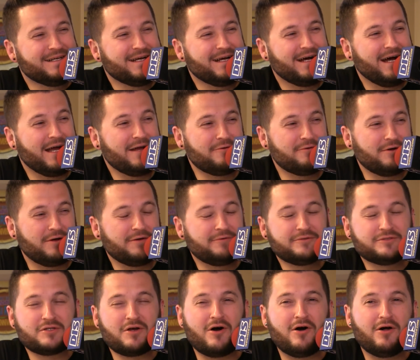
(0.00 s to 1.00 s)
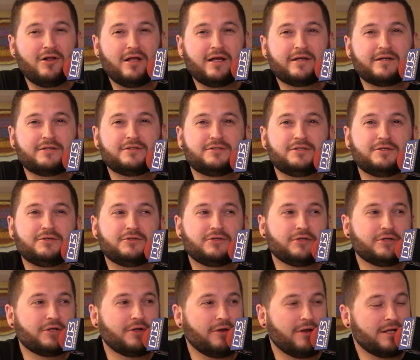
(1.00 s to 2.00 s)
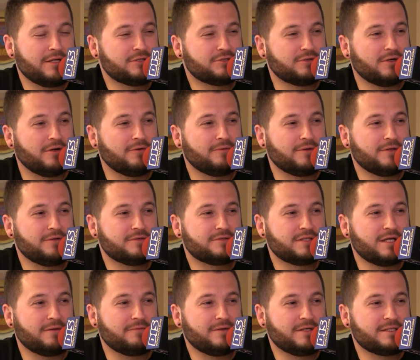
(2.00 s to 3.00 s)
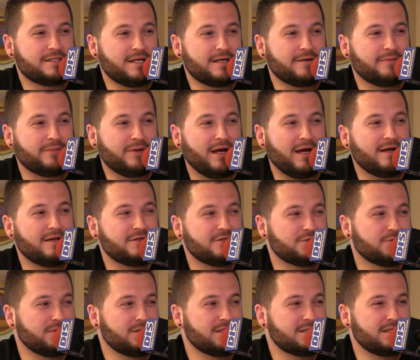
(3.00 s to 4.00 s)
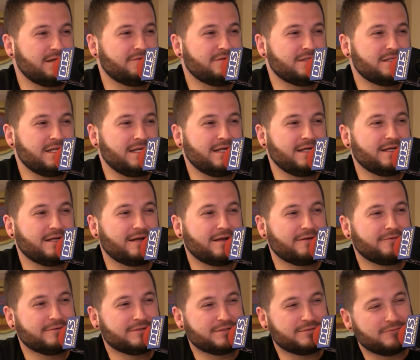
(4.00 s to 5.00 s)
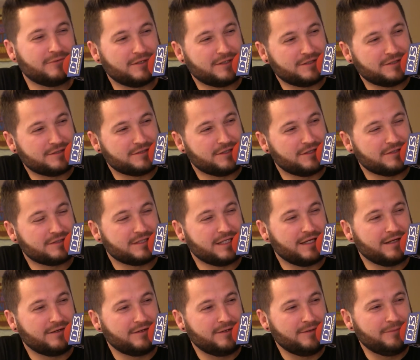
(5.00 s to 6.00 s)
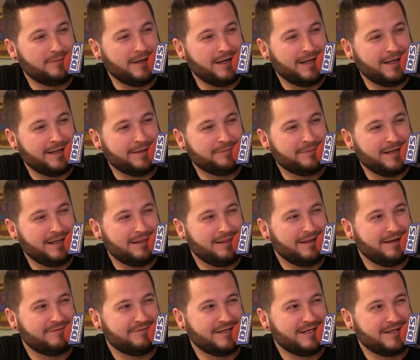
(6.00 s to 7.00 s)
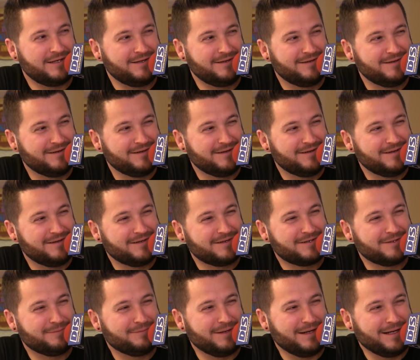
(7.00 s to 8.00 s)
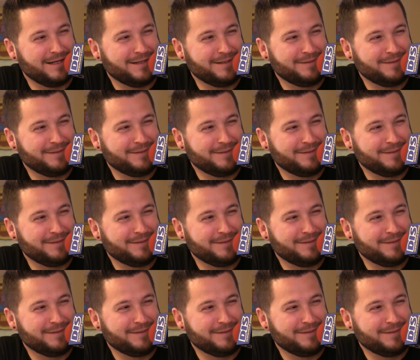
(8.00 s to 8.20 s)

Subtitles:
It was all I could do during your intro when you said we say goodbye to 2017. I wanted to start saying, goodbye, my lover. Goodbye,